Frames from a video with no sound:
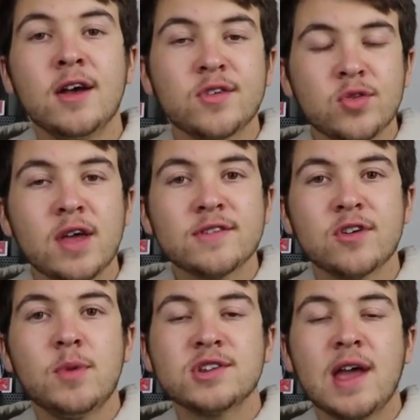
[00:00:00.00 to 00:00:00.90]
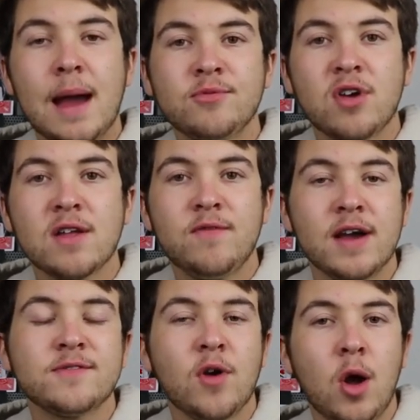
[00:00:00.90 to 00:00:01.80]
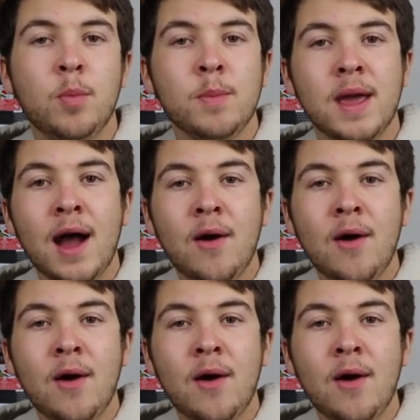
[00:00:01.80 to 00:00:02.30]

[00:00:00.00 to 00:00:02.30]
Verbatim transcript: So thanks so much to Abstract Effects for helping me